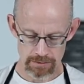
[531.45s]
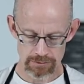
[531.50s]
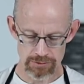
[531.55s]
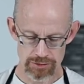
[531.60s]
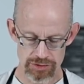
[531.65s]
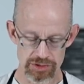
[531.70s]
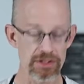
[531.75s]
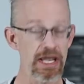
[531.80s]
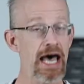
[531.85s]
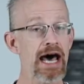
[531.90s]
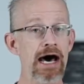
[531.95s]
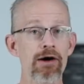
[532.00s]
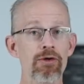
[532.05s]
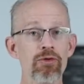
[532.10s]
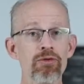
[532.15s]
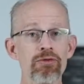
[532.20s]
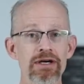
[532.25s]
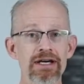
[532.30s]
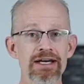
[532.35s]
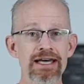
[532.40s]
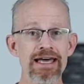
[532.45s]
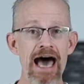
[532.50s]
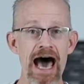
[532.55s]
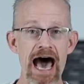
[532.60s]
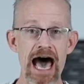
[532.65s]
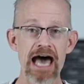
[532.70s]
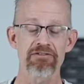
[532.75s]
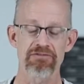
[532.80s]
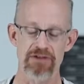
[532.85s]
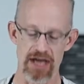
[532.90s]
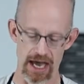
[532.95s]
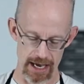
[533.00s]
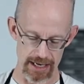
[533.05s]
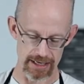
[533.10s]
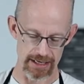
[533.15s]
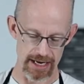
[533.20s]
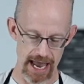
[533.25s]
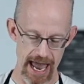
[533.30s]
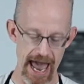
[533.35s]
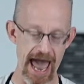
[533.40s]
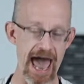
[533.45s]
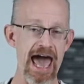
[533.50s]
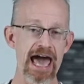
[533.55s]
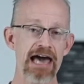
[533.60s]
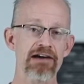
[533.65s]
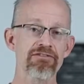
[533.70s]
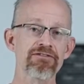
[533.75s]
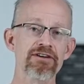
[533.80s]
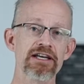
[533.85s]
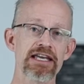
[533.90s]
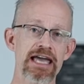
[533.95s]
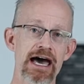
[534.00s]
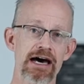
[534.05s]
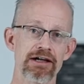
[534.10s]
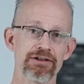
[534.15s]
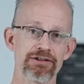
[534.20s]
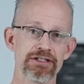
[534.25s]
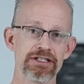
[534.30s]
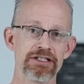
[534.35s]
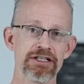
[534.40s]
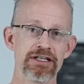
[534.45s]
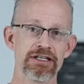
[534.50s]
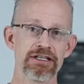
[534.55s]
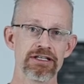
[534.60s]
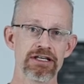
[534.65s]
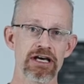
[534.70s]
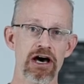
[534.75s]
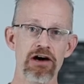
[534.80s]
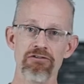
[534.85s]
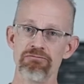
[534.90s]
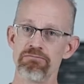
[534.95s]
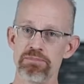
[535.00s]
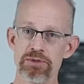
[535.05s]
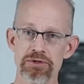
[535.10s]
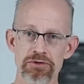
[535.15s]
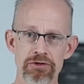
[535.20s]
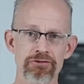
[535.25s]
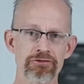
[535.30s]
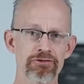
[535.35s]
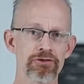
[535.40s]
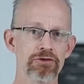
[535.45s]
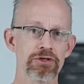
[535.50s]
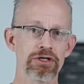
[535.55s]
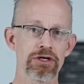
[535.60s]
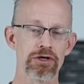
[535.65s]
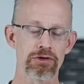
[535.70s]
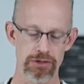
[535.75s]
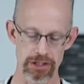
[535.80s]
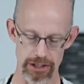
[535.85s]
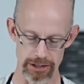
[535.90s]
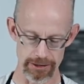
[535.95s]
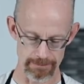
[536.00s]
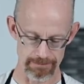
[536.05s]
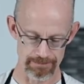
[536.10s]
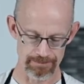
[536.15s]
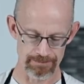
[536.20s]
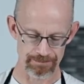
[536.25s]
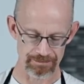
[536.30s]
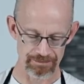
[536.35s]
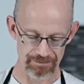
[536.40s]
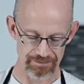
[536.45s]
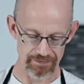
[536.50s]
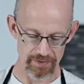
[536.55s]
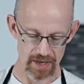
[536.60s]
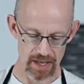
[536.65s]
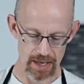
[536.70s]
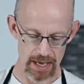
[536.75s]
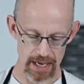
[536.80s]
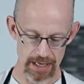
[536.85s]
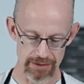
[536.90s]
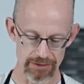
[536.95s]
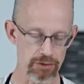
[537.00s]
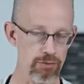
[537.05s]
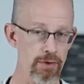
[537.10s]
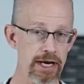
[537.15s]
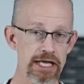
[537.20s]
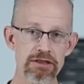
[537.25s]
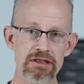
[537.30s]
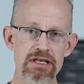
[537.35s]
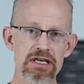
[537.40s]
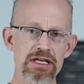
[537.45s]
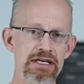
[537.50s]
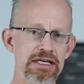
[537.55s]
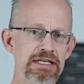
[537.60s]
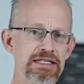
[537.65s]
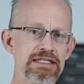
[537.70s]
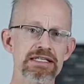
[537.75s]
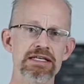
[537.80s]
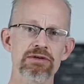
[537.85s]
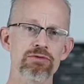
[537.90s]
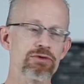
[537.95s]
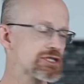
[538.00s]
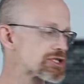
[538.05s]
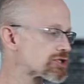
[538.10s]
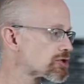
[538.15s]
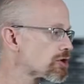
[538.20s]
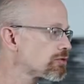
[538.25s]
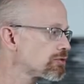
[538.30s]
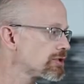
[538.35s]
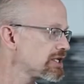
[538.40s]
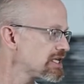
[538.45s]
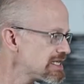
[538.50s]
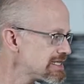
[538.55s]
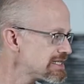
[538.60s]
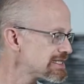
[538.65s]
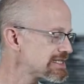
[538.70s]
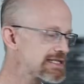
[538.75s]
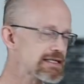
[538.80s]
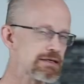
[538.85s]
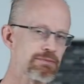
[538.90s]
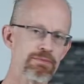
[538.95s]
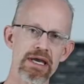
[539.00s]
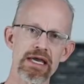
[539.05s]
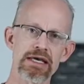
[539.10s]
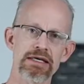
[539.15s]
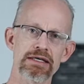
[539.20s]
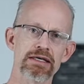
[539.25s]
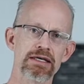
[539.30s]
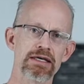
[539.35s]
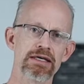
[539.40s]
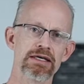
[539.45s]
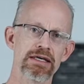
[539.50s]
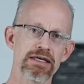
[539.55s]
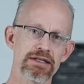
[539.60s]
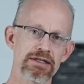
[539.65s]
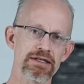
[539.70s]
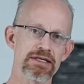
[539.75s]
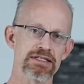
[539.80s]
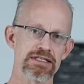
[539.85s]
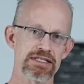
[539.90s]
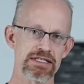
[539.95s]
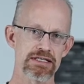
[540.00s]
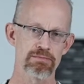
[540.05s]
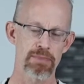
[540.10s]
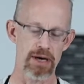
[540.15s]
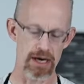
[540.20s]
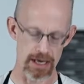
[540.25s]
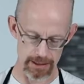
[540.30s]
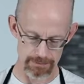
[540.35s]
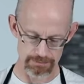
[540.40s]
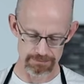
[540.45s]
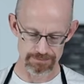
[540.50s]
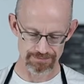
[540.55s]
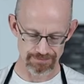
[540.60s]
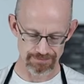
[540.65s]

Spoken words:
So now I've got a half a gallon of beautiful yogurt. And the great thing is it was so easy to make in the Instant Pot.